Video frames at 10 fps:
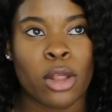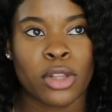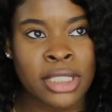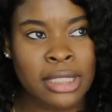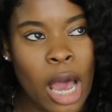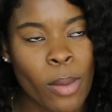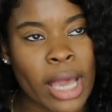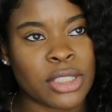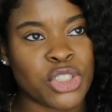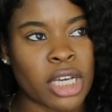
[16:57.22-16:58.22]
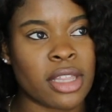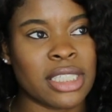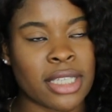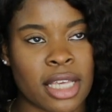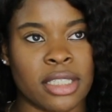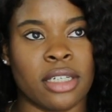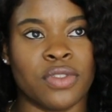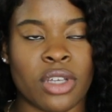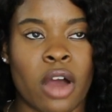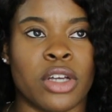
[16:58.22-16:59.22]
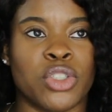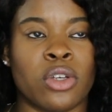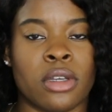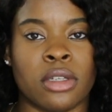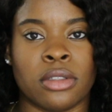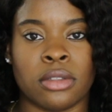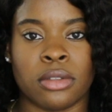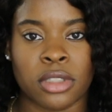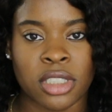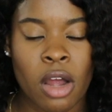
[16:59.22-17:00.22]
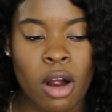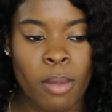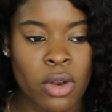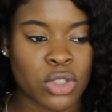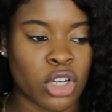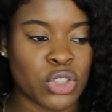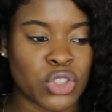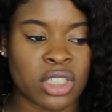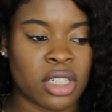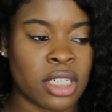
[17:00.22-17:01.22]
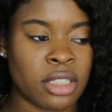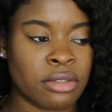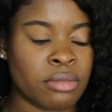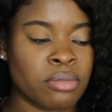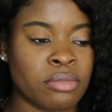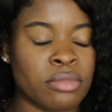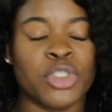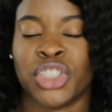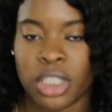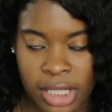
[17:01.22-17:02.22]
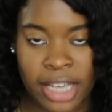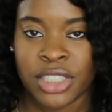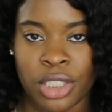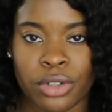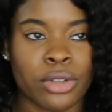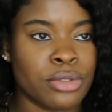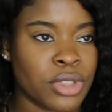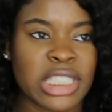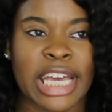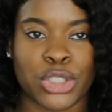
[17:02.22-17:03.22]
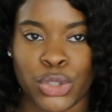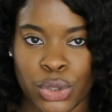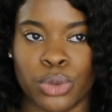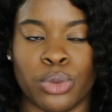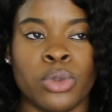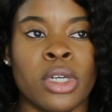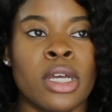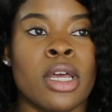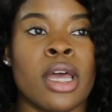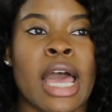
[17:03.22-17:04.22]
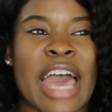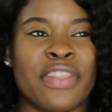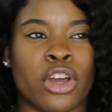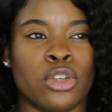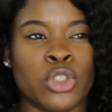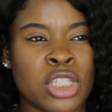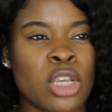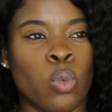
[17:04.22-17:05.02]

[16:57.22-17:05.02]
this is how I check the sizing of Zara. So the, the Zara models are usually size 0, size 2. And they're usually